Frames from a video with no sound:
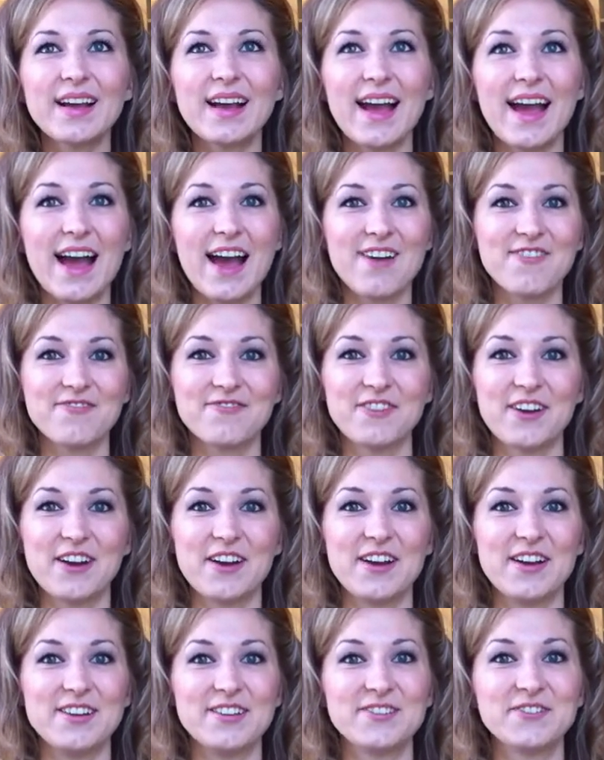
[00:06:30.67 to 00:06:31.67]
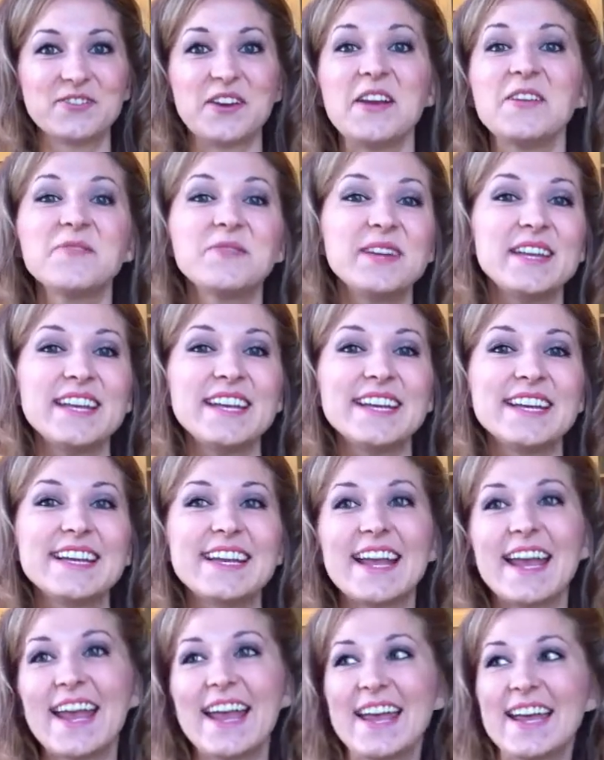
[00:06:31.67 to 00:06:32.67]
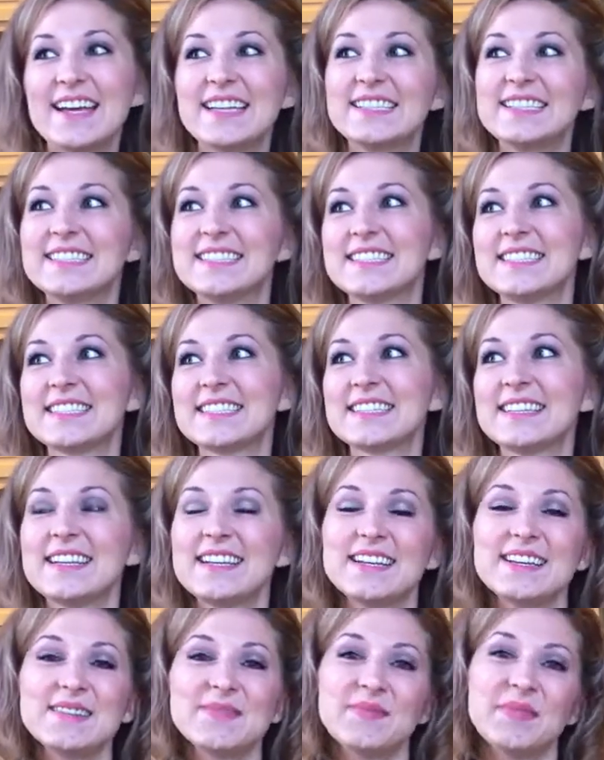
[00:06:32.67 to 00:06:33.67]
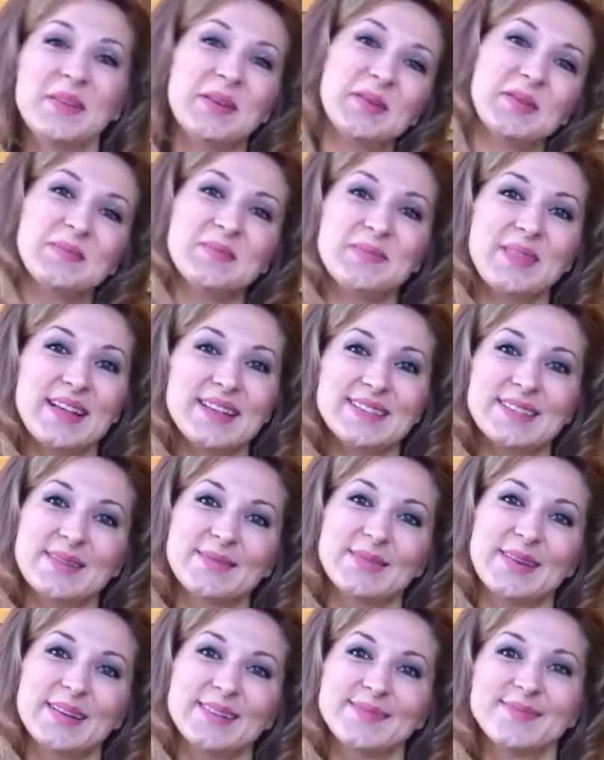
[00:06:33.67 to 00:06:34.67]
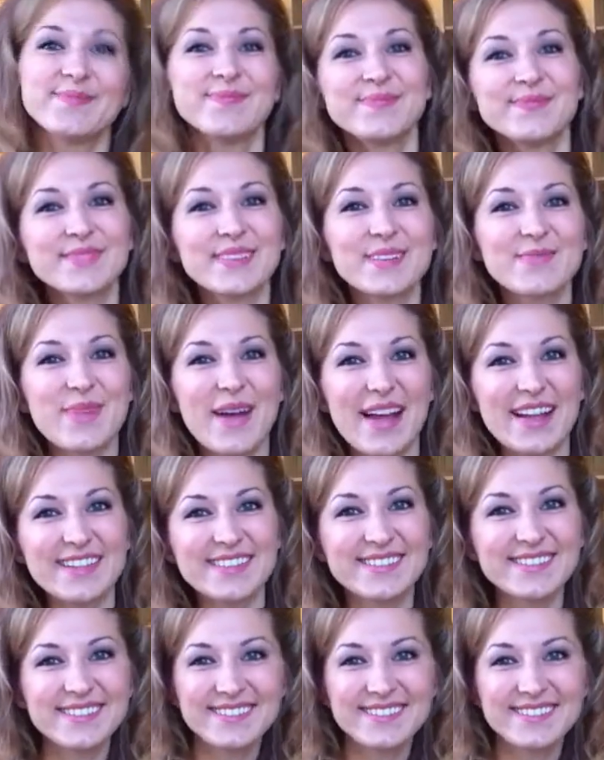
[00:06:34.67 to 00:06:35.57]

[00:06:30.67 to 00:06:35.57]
have a great week and bless someone. Goodbye.